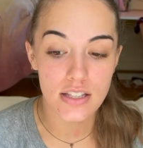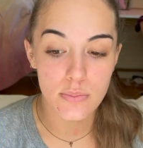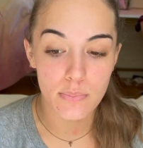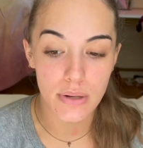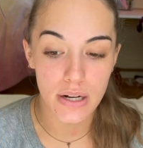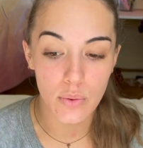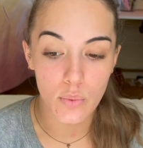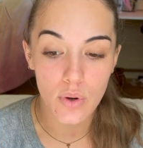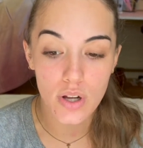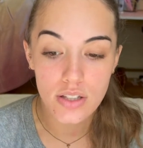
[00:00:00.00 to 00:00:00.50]
but
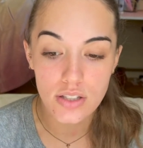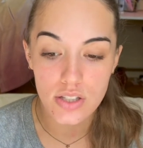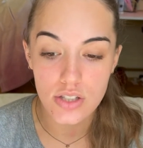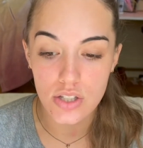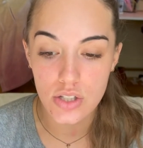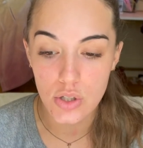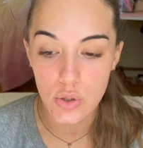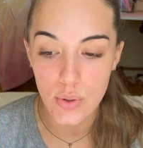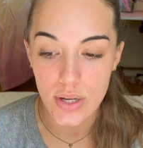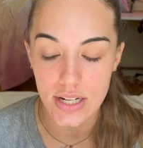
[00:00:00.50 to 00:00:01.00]
I want to
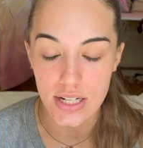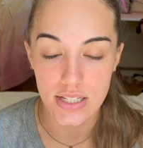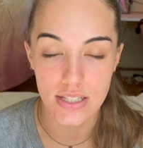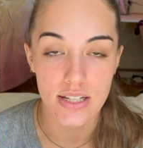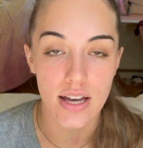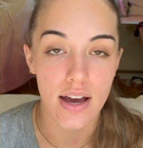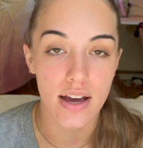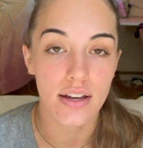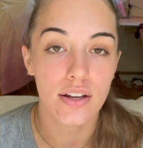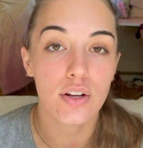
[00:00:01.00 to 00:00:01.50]
do an
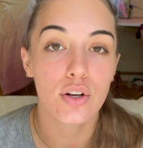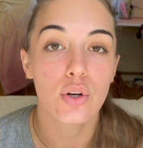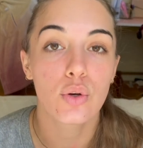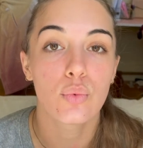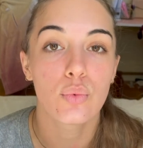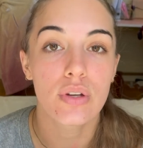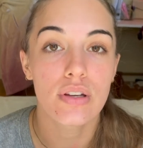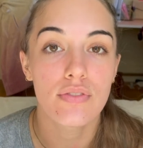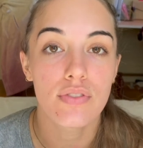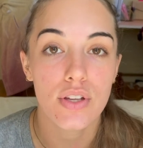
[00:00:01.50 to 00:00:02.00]
entire
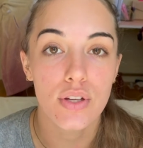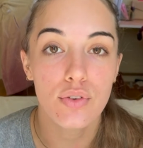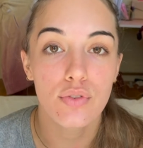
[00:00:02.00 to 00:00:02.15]
review